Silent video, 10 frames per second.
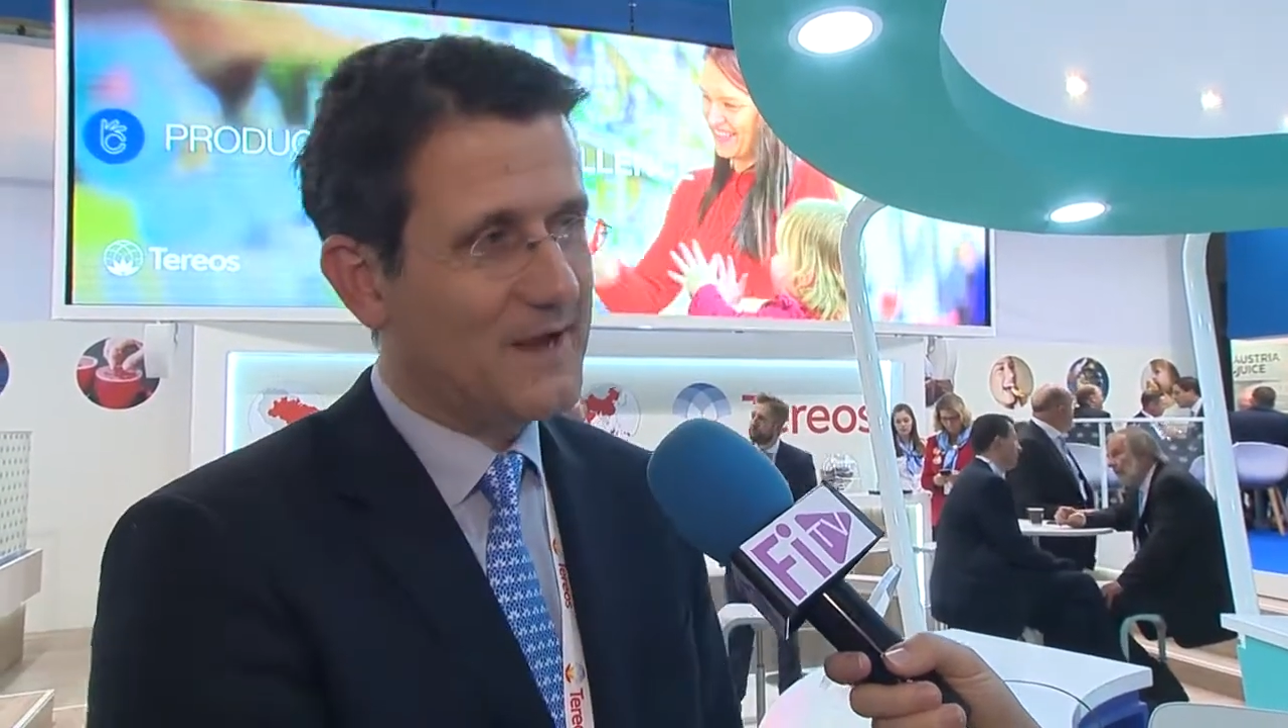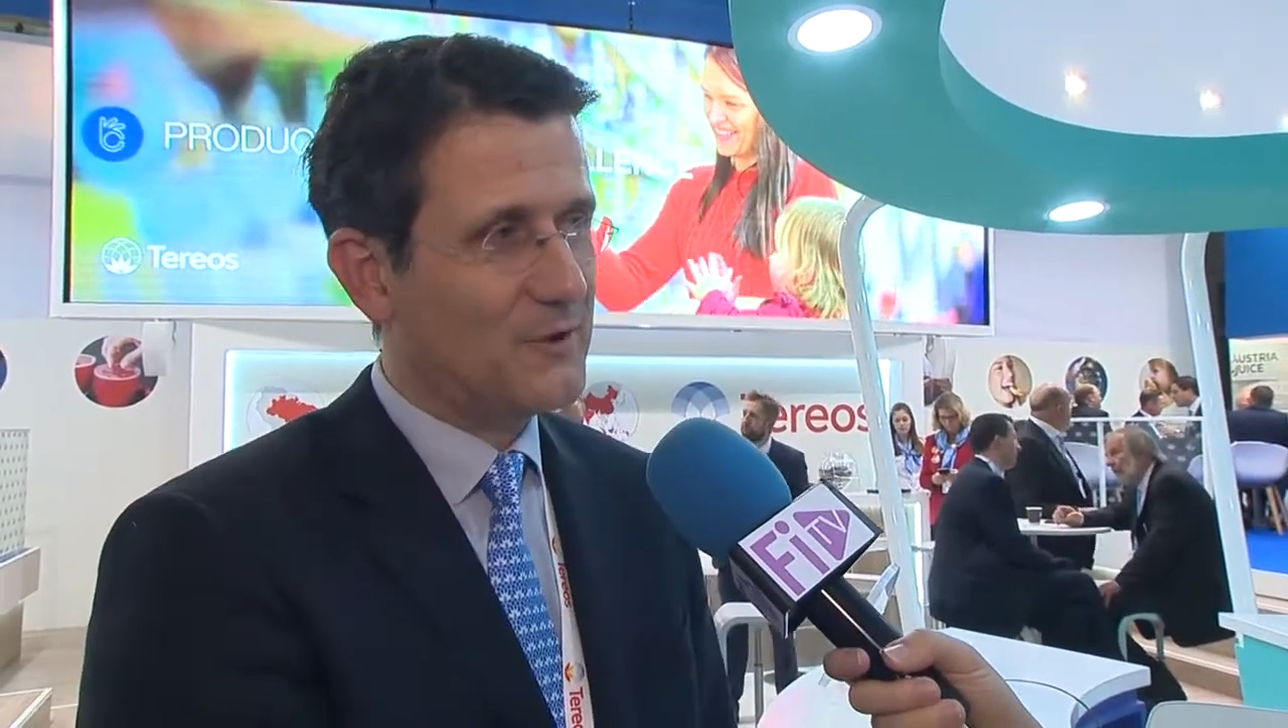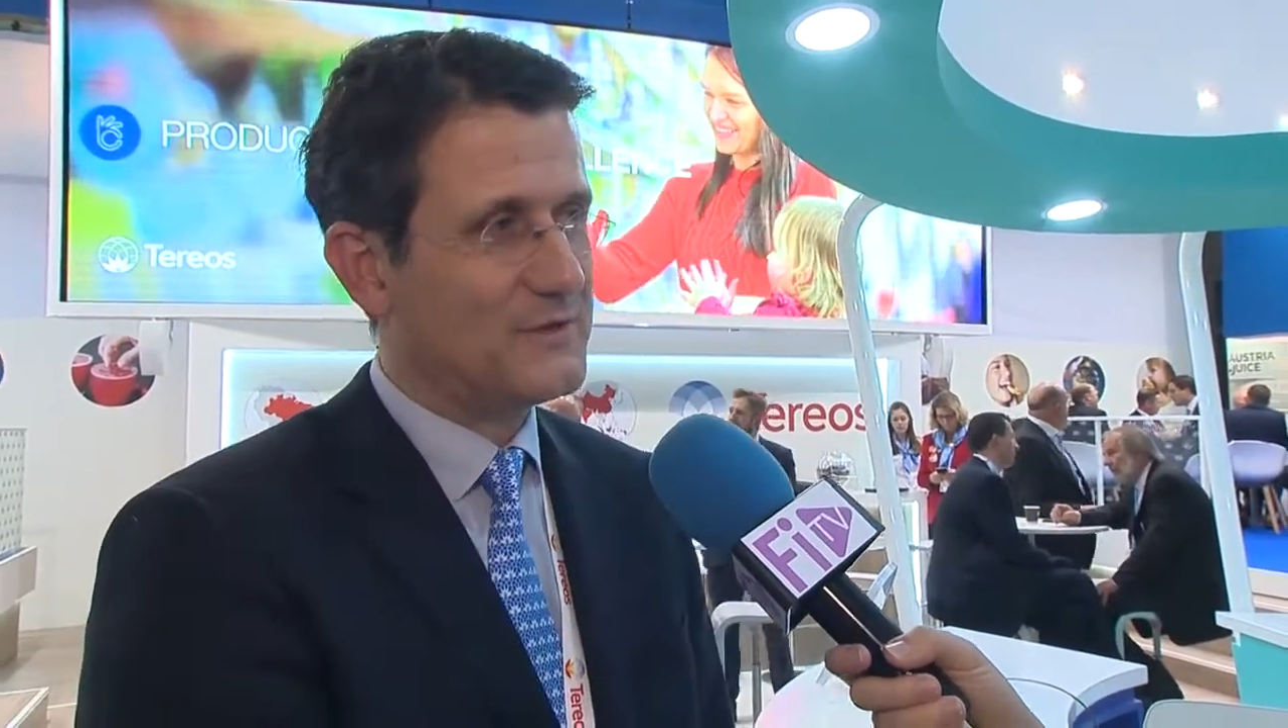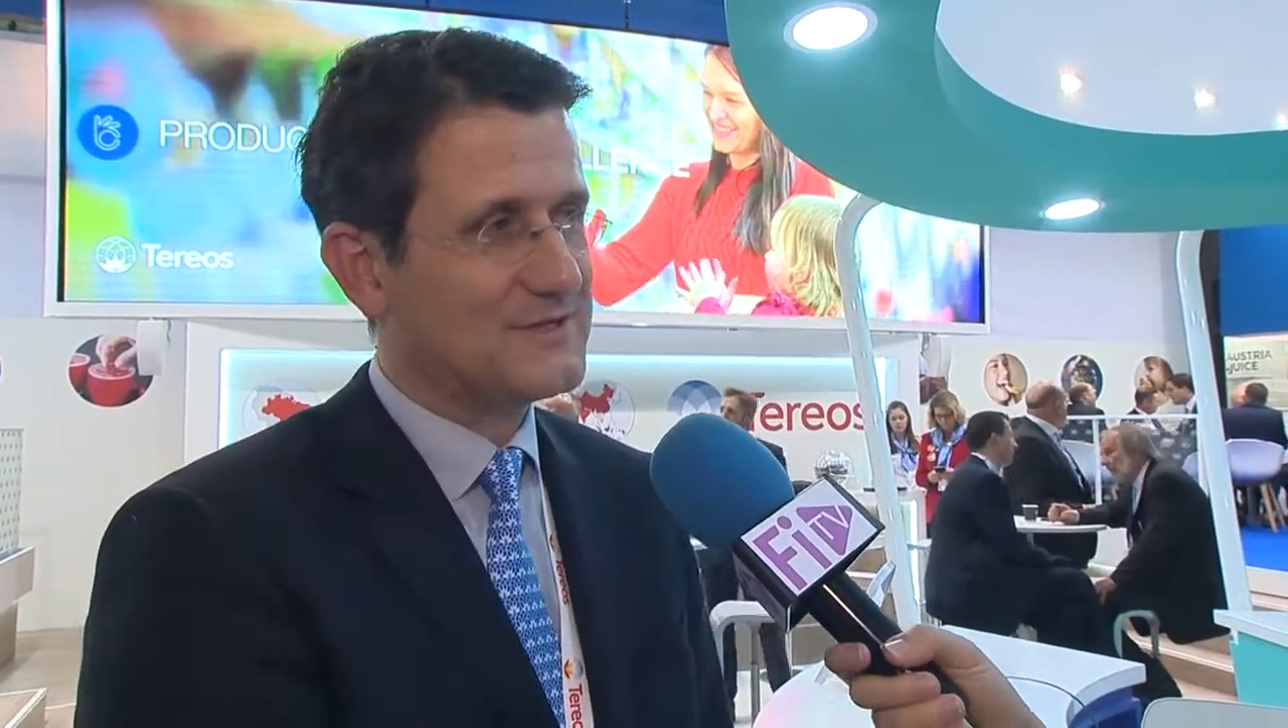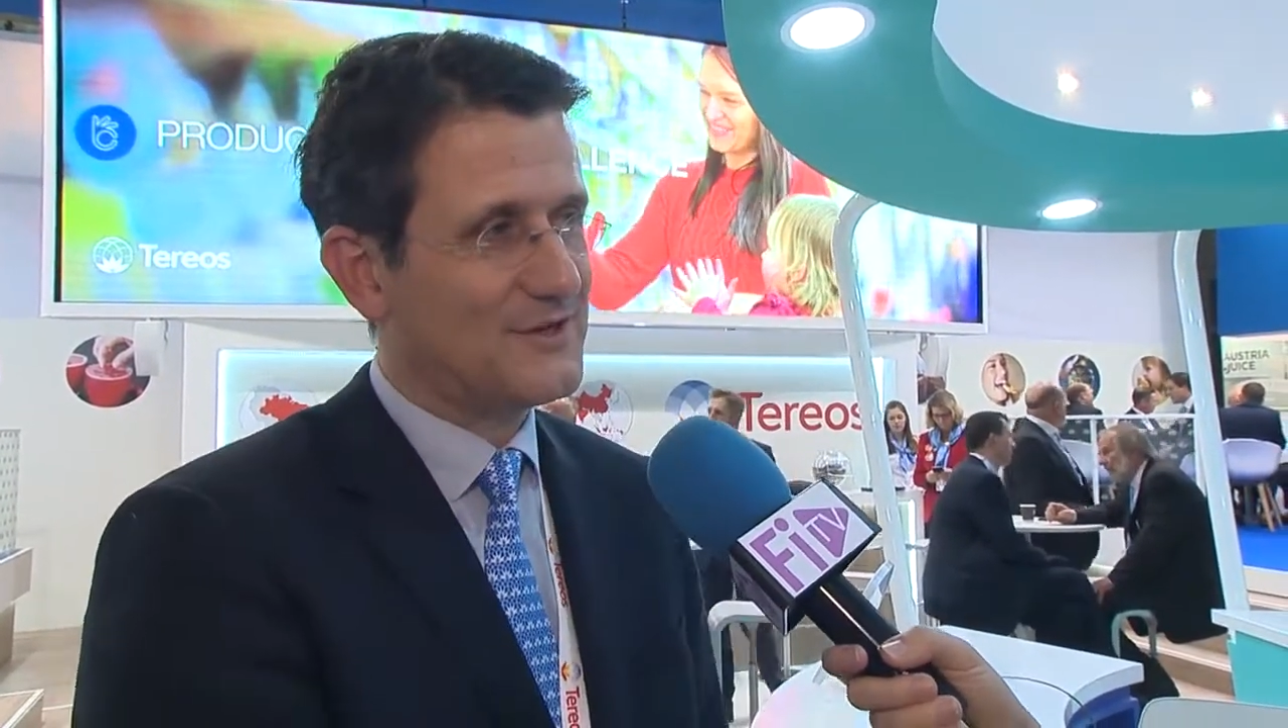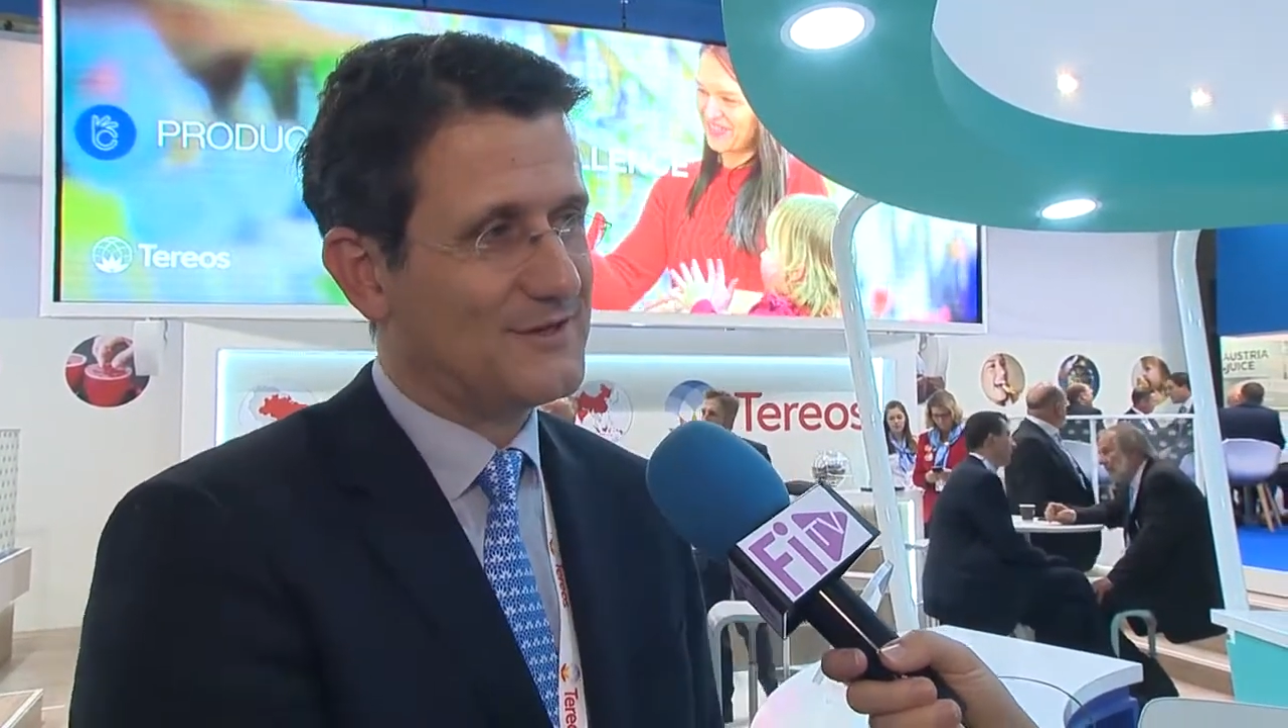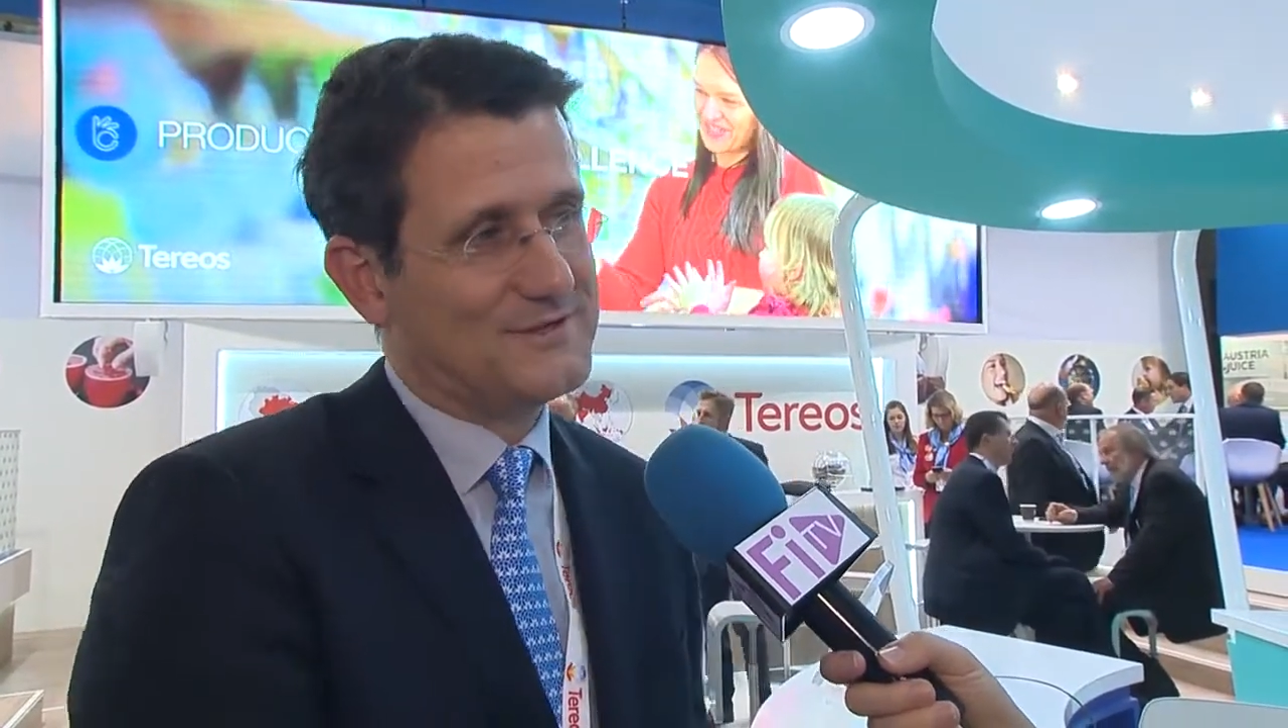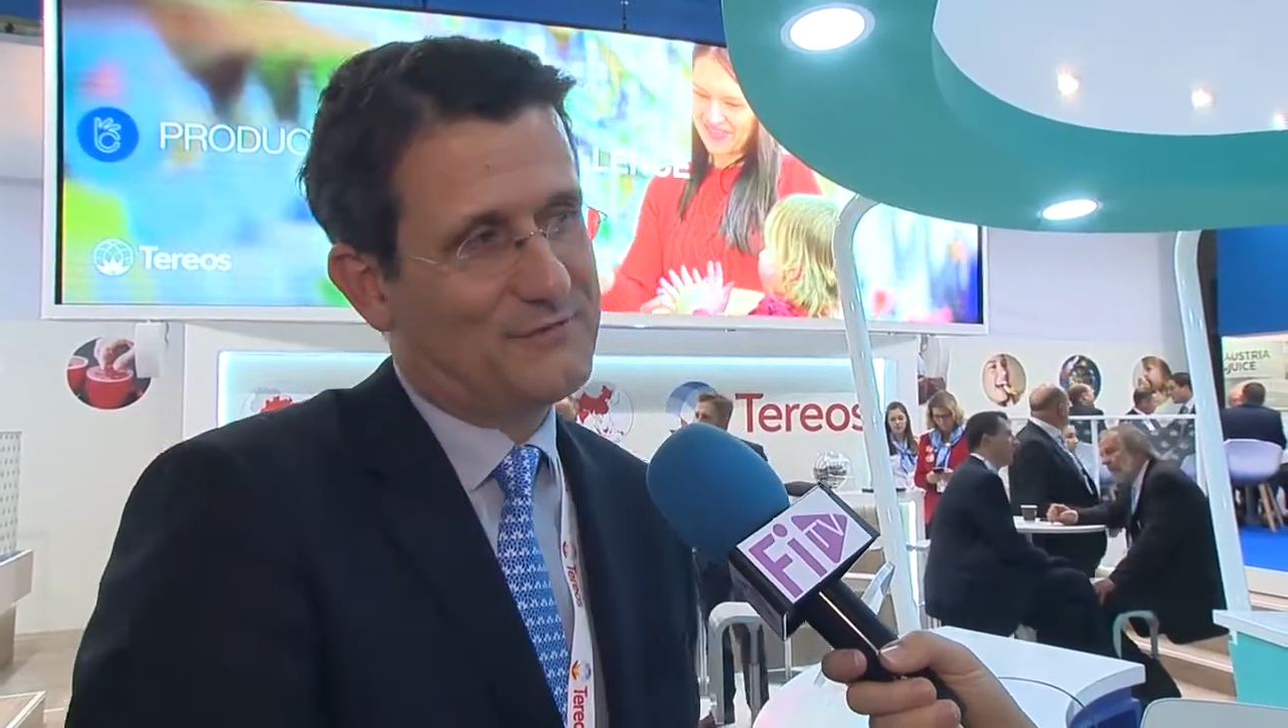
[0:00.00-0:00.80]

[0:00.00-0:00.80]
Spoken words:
back with a